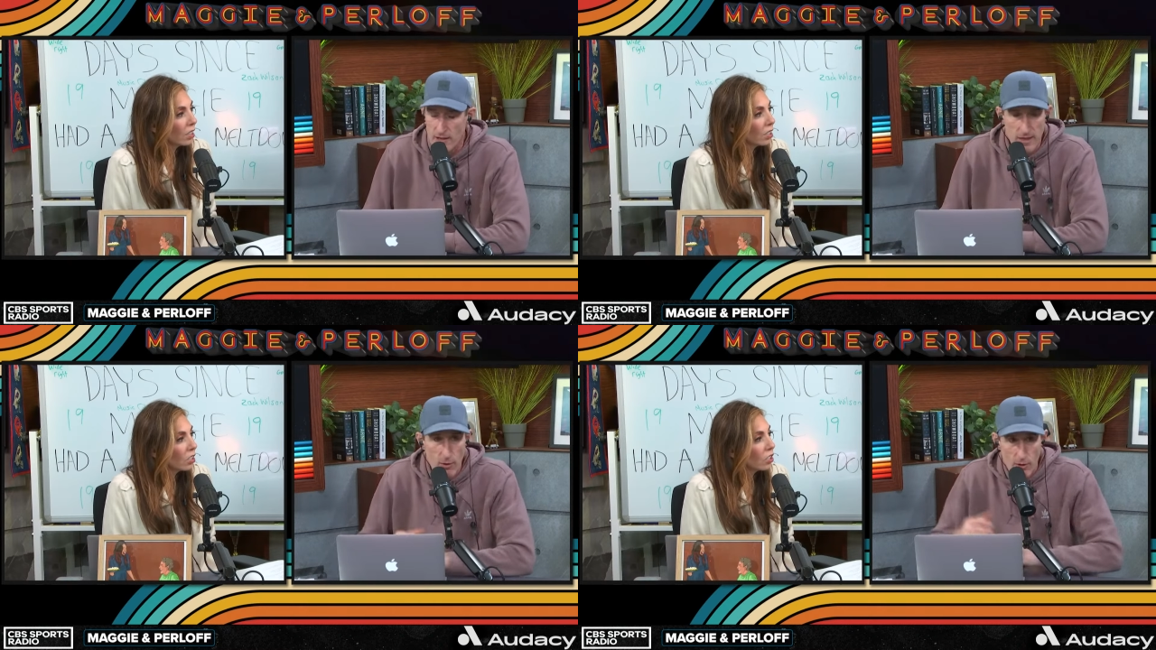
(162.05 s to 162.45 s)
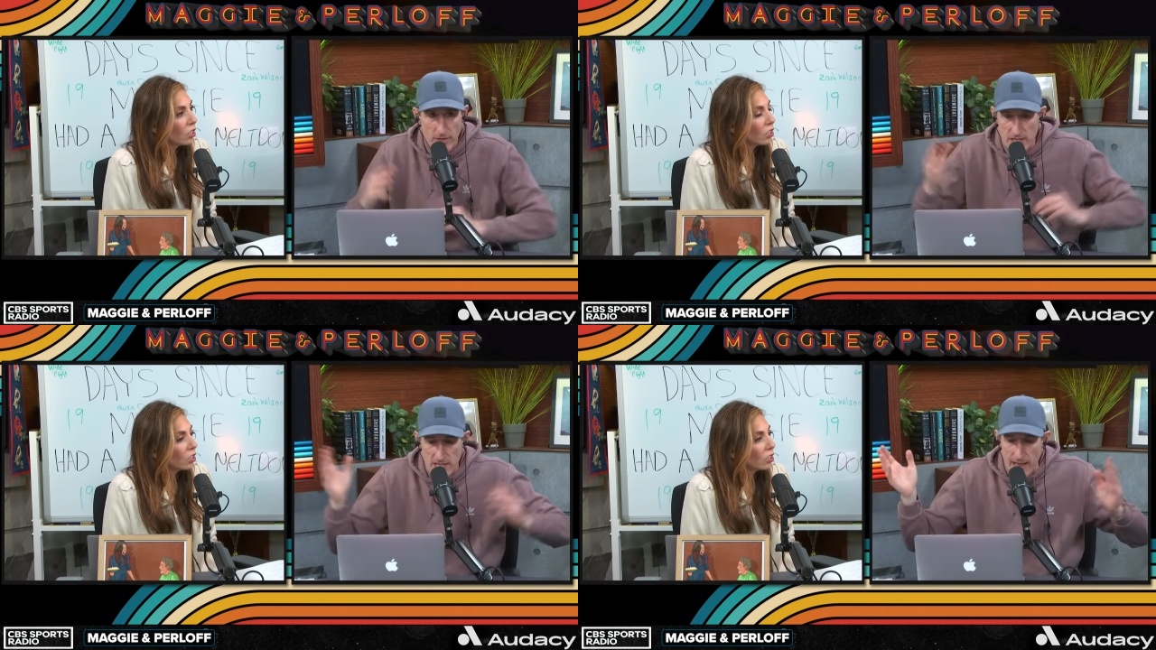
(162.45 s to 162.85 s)
Speaker 1: the
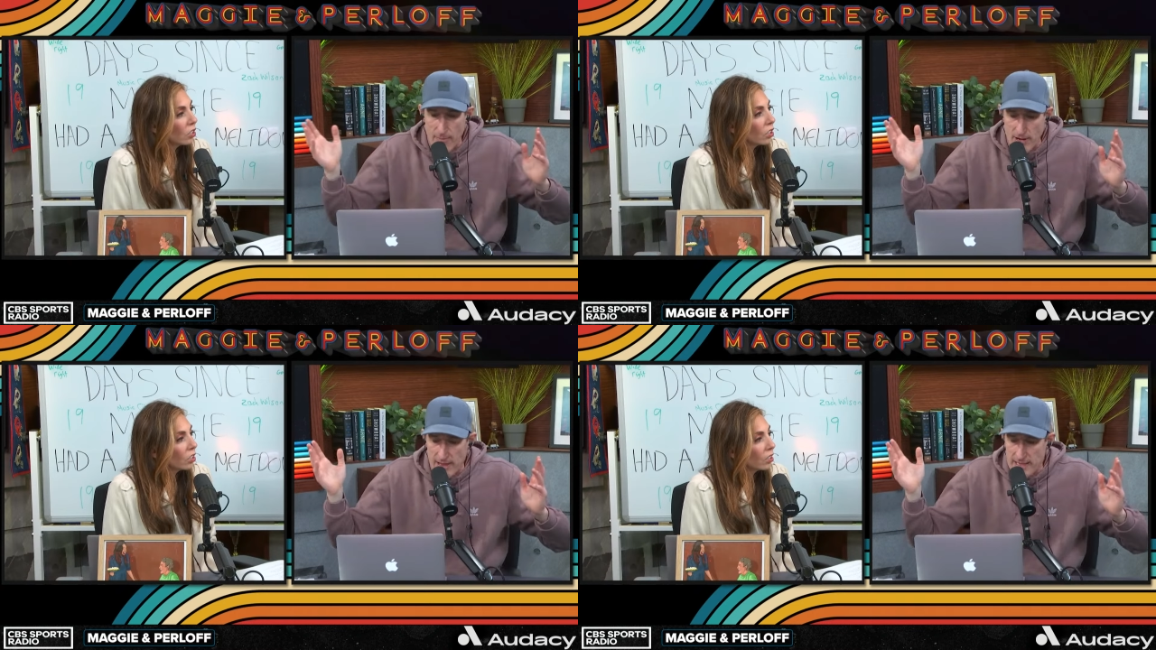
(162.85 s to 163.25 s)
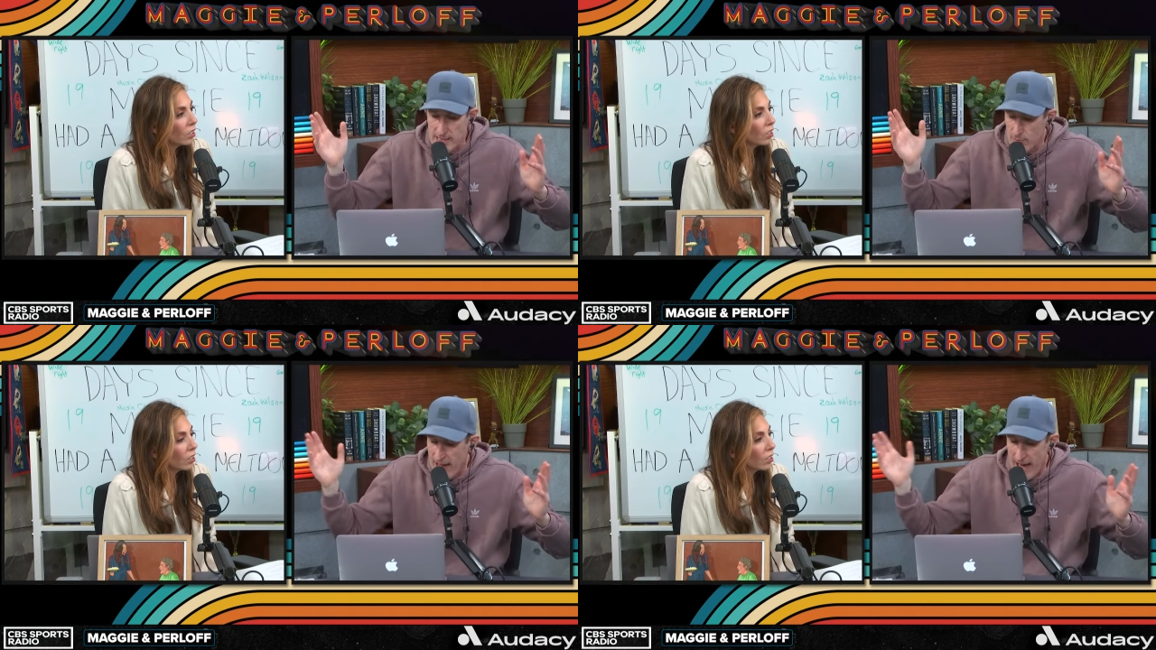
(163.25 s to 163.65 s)
the celebrity
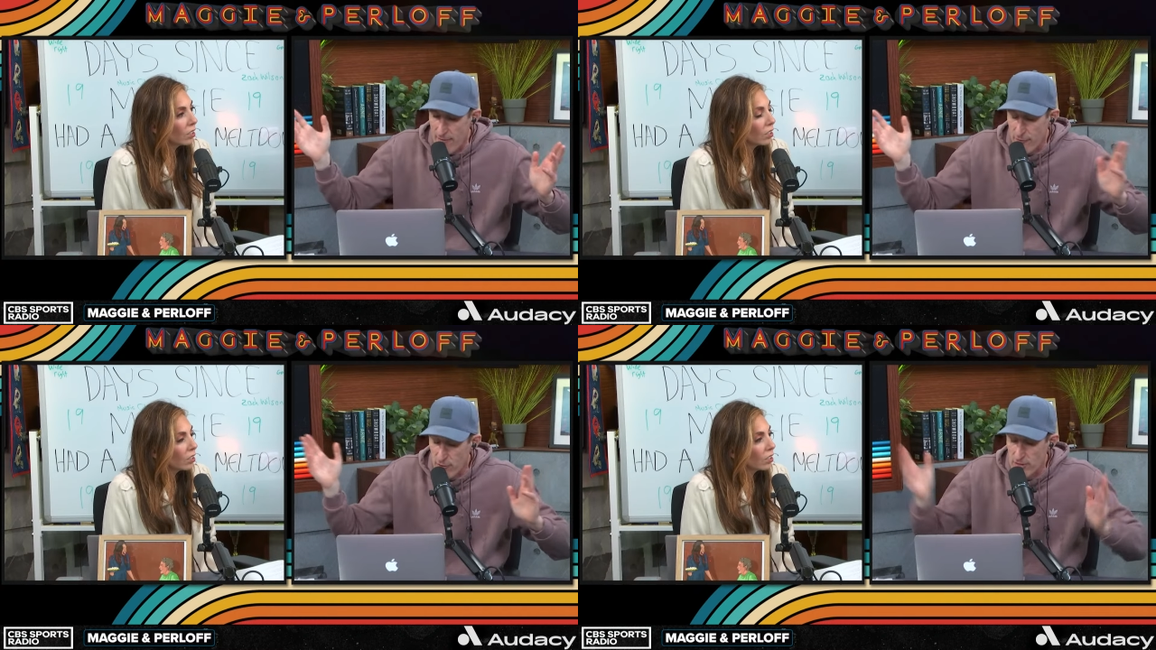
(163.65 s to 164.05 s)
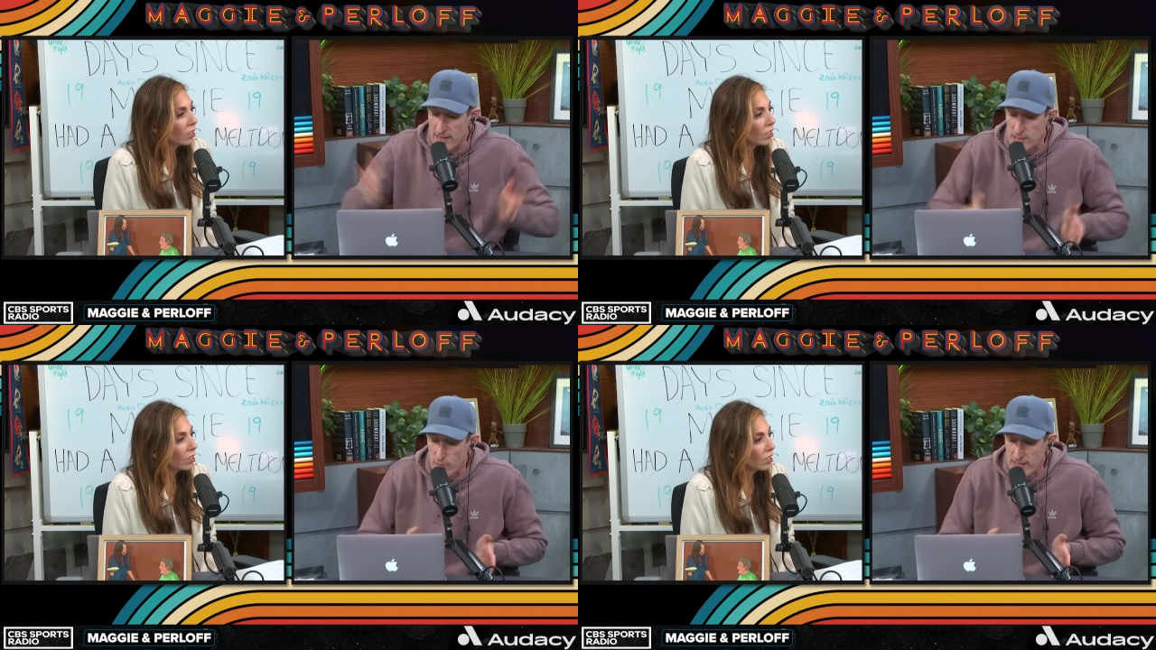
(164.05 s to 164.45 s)
list that we have for
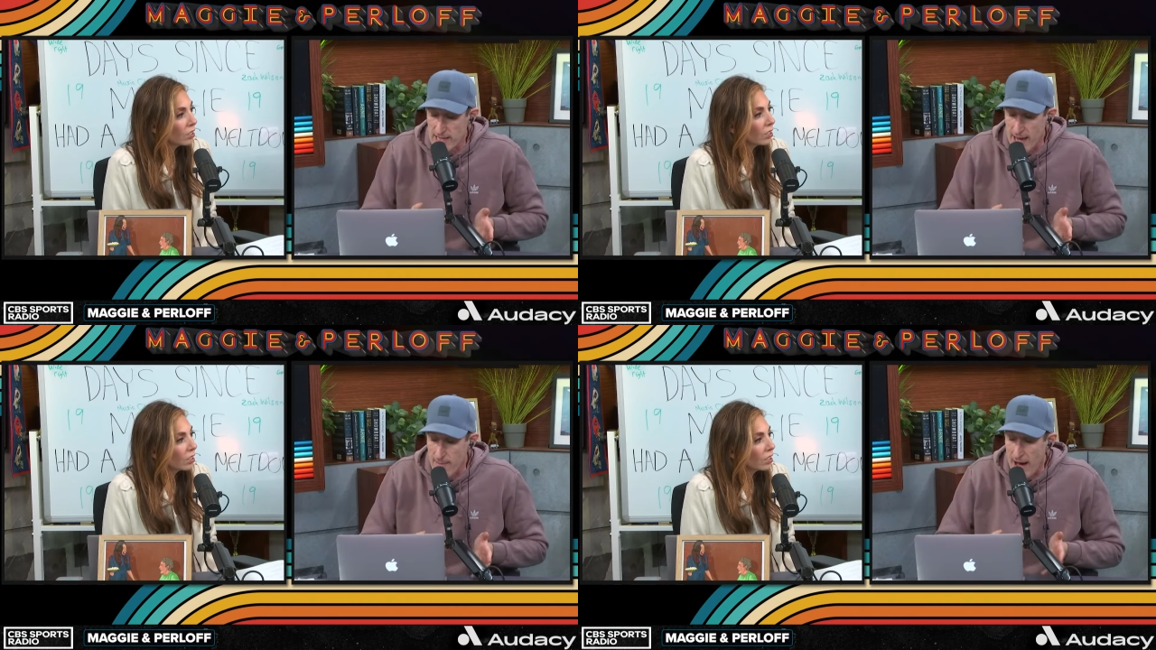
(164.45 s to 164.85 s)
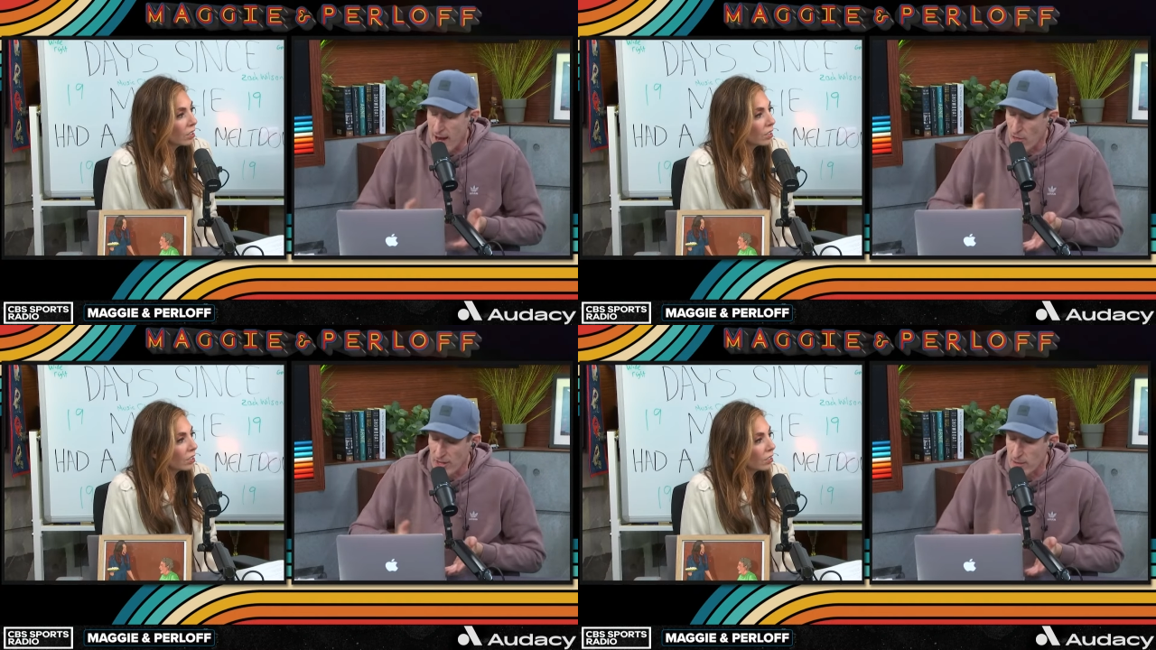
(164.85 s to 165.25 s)
this week's game.
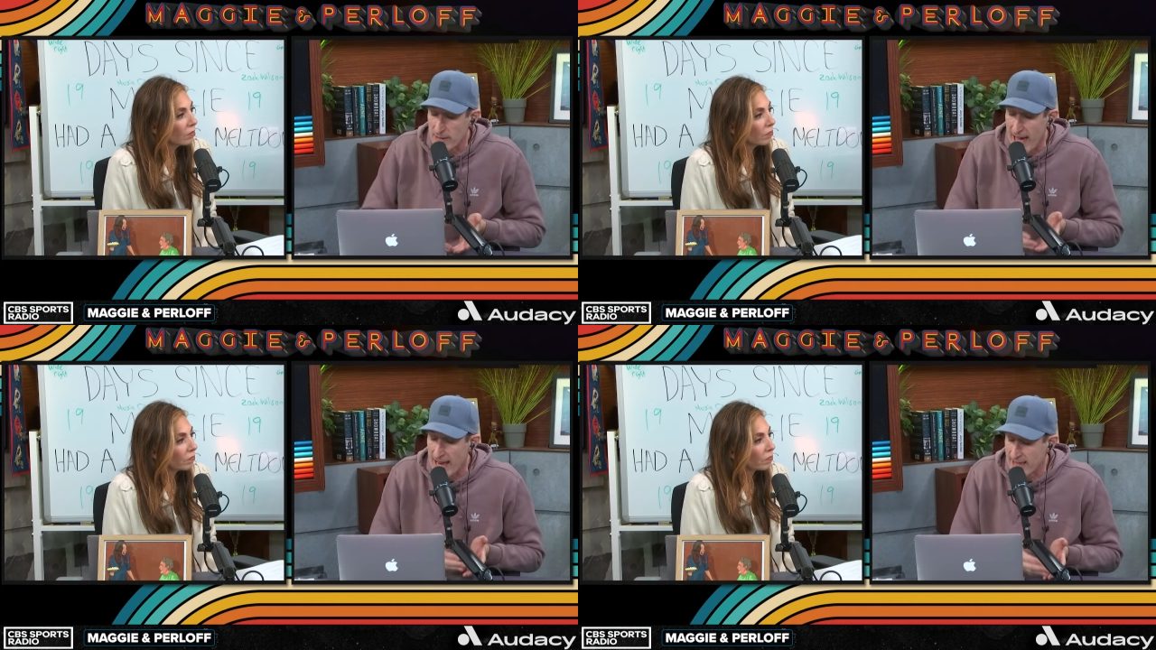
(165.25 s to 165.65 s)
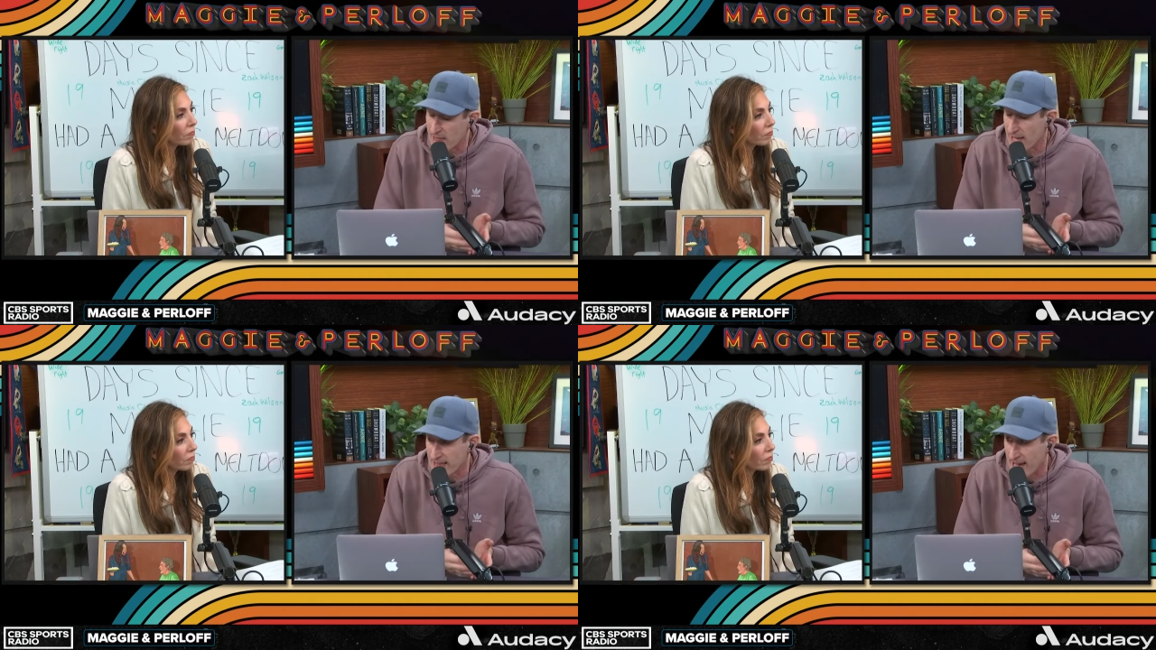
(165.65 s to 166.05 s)
I don't think it'll be anything like